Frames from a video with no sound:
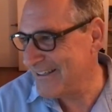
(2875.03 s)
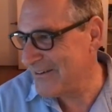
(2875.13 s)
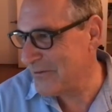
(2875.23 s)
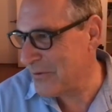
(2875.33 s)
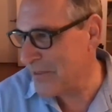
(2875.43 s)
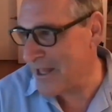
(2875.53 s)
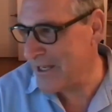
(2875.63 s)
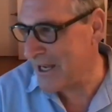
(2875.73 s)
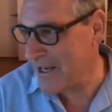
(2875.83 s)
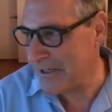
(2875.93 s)
with
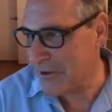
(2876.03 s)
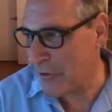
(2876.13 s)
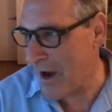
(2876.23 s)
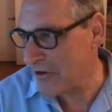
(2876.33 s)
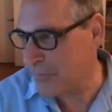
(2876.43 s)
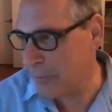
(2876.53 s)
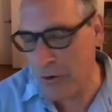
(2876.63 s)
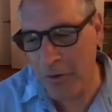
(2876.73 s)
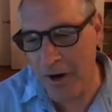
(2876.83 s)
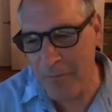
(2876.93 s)
any kind of crash
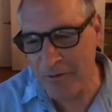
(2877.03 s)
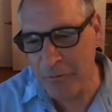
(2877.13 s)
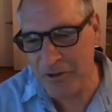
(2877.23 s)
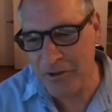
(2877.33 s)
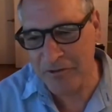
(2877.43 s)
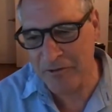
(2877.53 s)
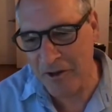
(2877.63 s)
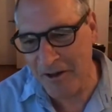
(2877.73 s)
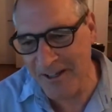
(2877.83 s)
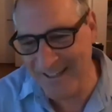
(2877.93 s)
program as we just
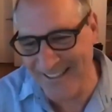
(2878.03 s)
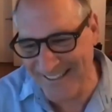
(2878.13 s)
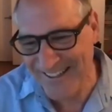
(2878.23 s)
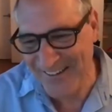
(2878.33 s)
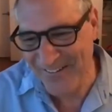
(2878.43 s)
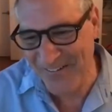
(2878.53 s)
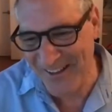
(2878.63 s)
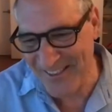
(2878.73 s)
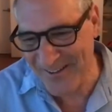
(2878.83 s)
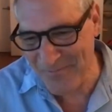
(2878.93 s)
saw with